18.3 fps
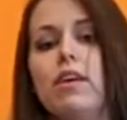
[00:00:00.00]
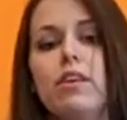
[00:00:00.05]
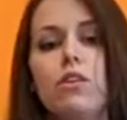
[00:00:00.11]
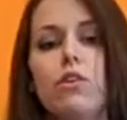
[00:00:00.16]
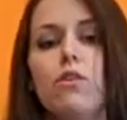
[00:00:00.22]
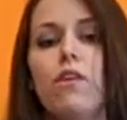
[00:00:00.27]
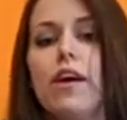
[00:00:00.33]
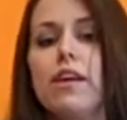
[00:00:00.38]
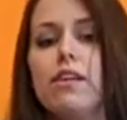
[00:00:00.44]

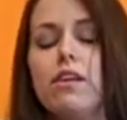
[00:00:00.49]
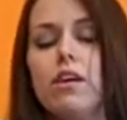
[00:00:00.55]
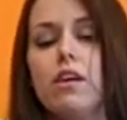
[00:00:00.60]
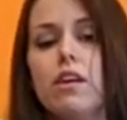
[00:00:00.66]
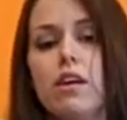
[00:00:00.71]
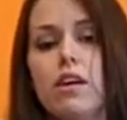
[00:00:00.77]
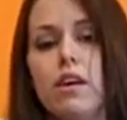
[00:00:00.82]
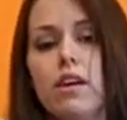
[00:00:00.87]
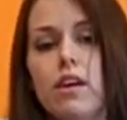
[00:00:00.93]
integrator,
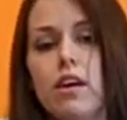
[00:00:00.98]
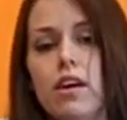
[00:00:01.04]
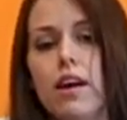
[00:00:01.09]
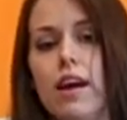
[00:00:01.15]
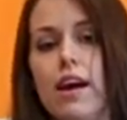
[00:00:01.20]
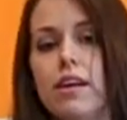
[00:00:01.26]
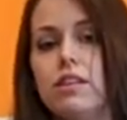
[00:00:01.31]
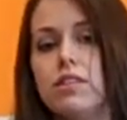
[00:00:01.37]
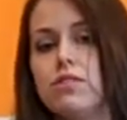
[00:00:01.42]

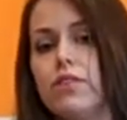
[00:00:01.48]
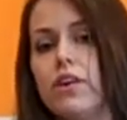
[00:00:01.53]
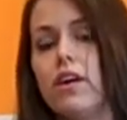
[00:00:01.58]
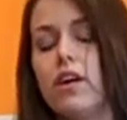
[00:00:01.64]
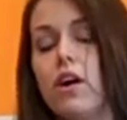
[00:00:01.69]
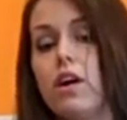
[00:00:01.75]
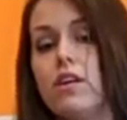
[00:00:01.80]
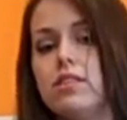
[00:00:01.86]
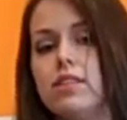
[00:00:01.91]
and it's
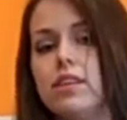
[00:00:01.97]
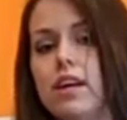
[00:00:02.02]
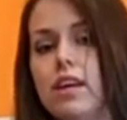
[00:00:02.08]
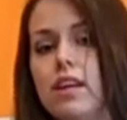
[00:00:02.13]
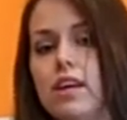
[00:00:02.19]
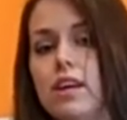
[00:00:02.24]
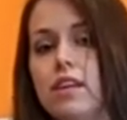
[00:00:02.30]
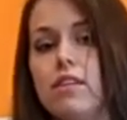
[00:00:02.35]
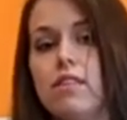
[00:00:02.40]
very hard to get
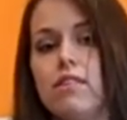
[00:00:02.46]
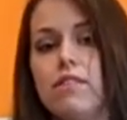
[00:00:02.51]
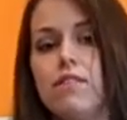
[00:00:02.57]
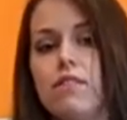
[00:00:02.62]
in.